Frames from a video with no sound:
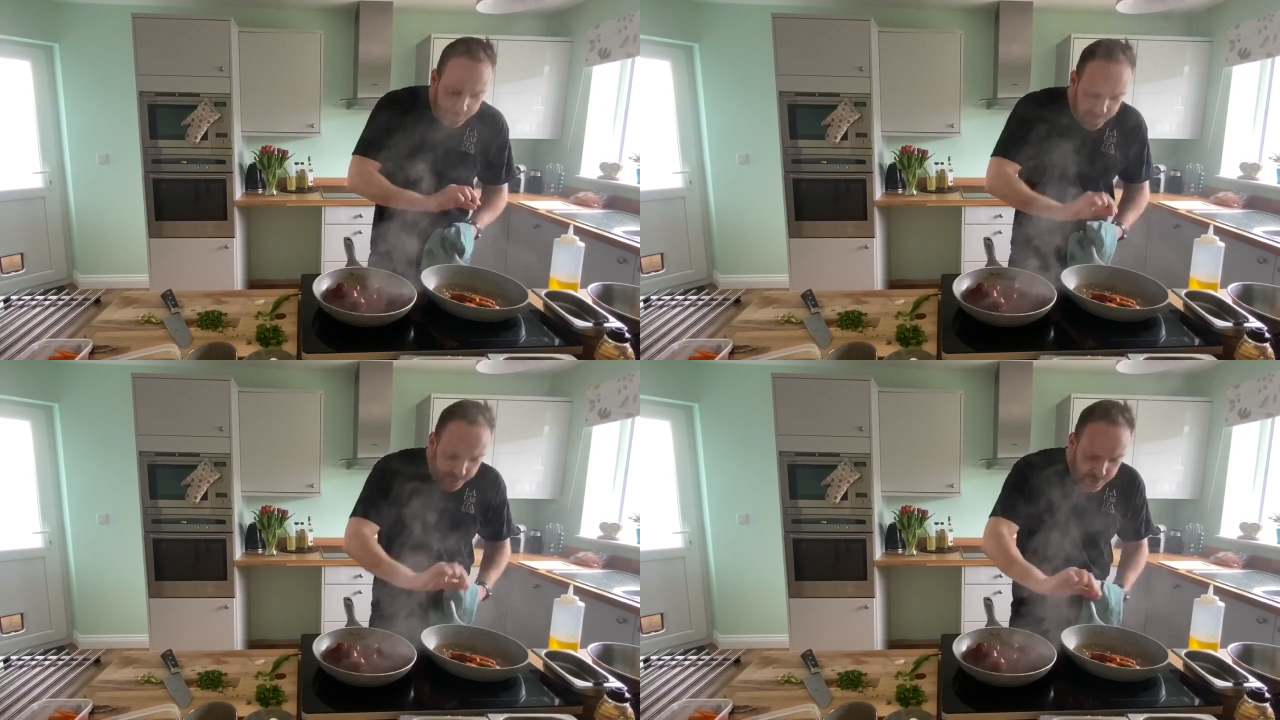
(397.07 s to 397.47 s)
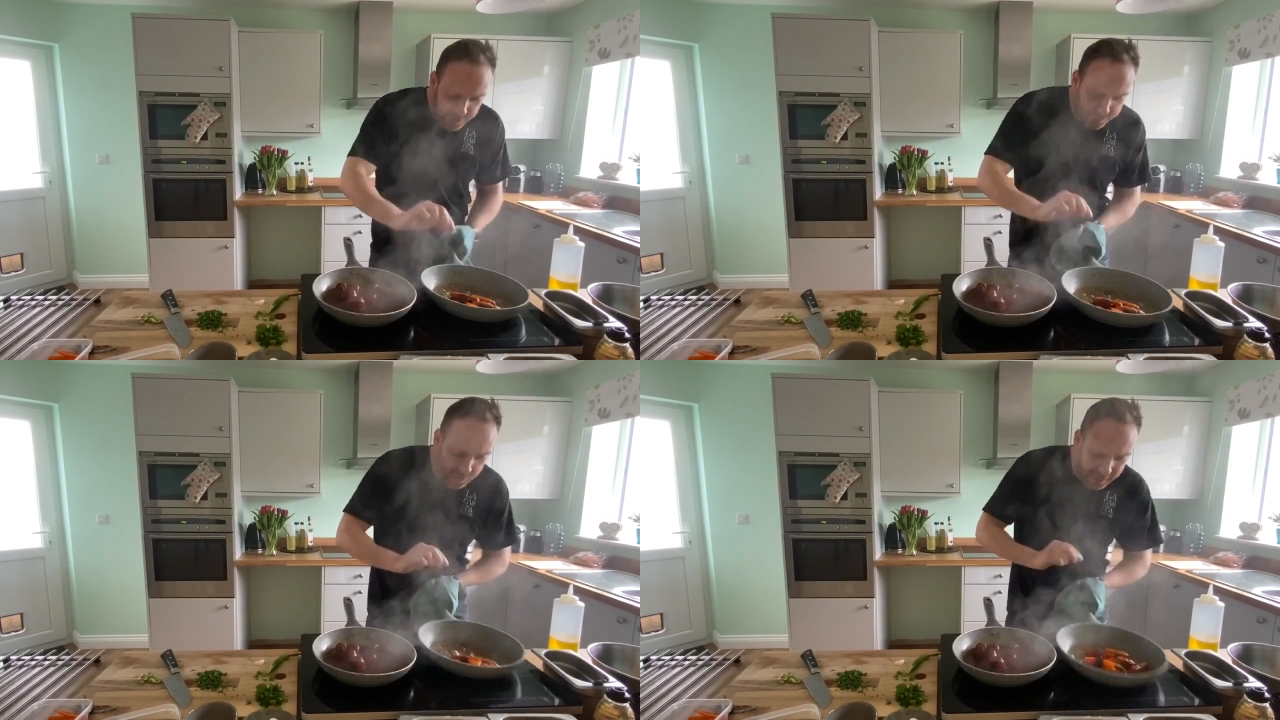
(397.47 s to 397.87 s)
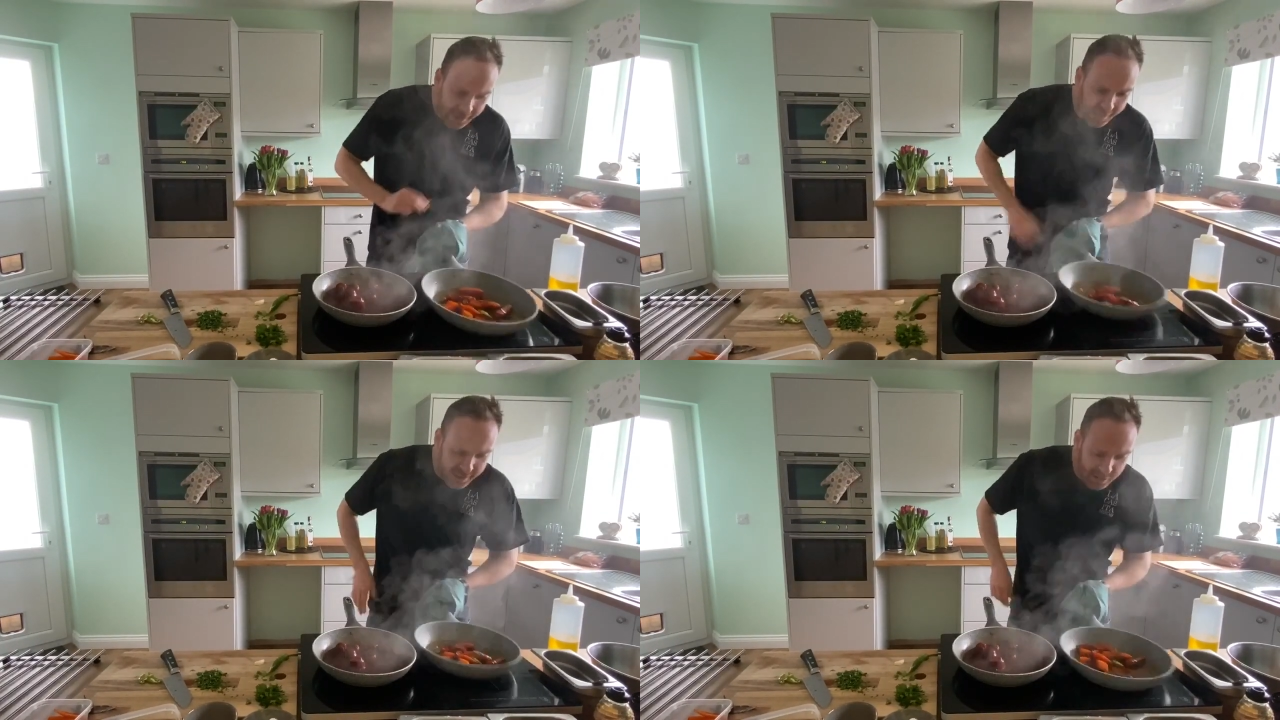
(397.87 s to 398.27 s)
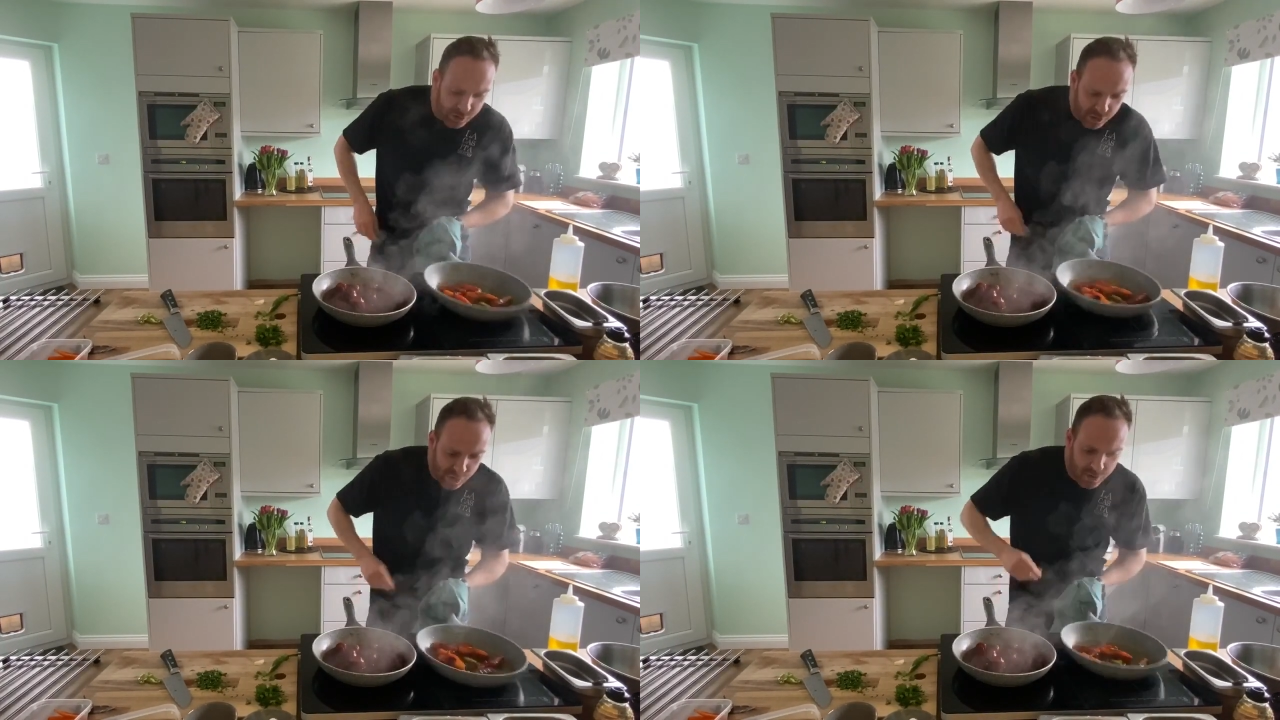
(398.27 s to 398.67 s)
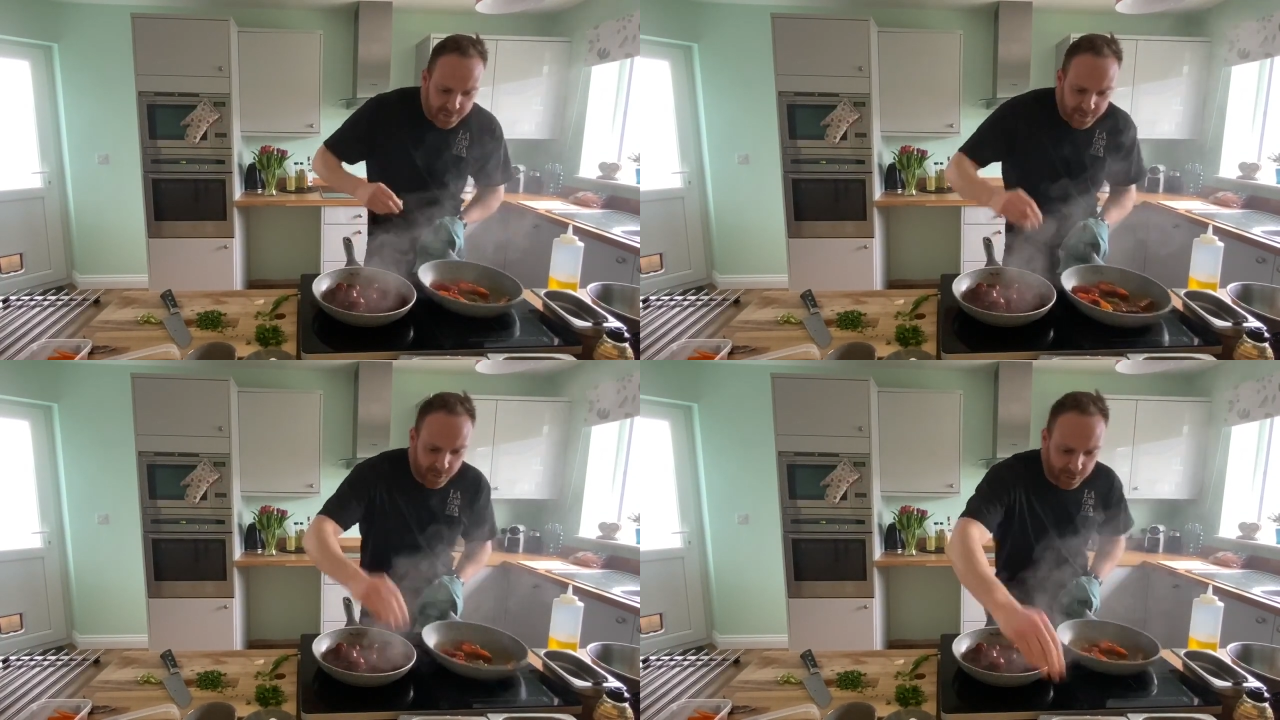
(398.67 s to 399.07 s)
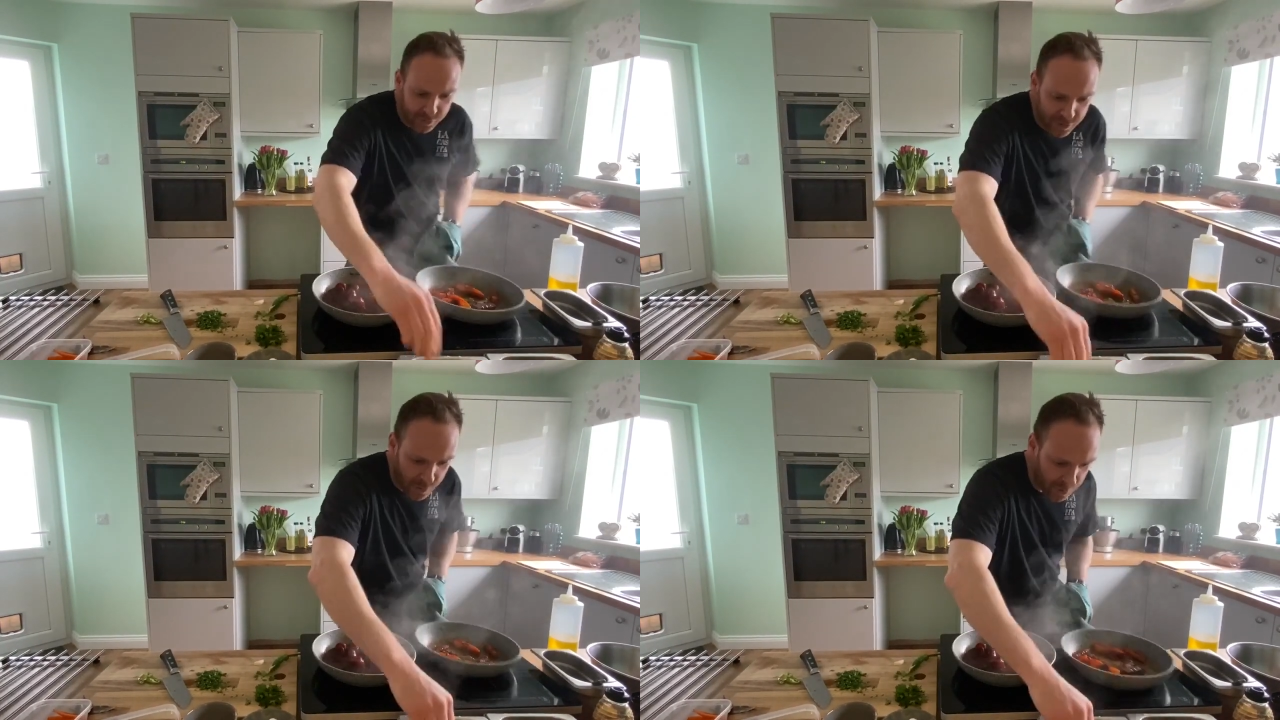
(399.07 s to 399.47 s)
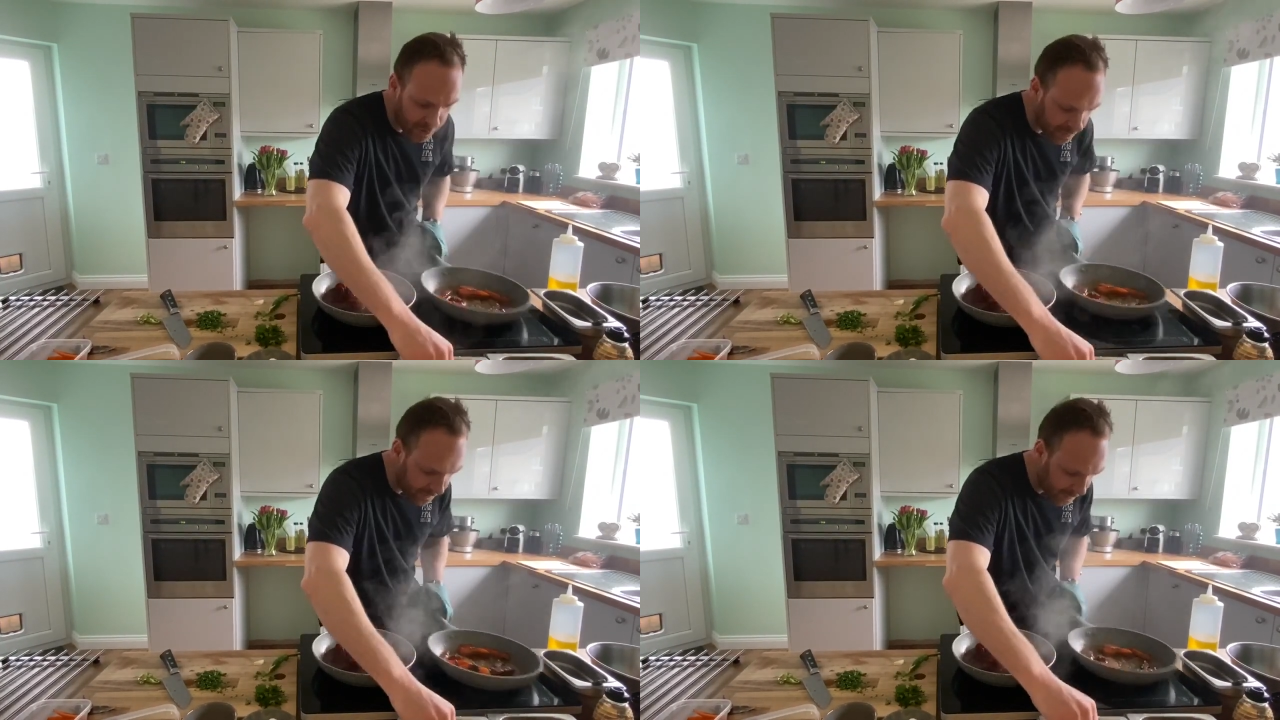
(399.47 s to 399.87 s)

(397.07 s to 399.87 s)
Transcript: beautiful glaze all over the butternut squash.